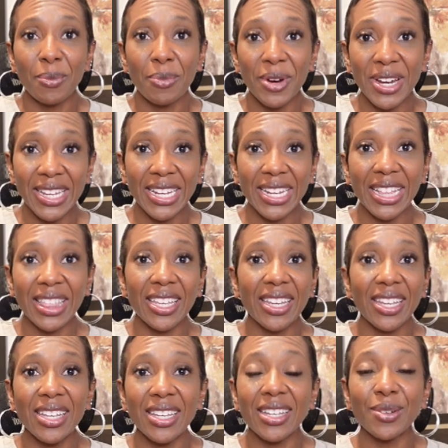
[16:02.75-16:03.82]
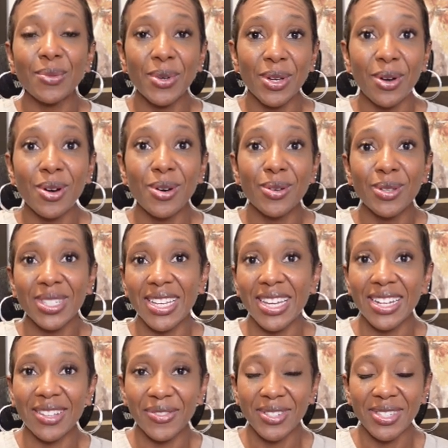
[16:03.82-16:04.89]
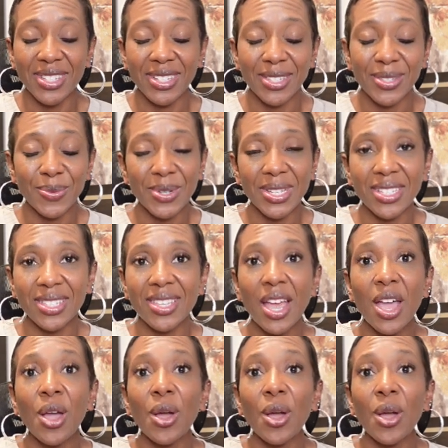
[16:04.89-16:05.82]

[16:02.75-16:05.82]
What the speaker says: break anything. We're gonna hold steady for 6 weeks.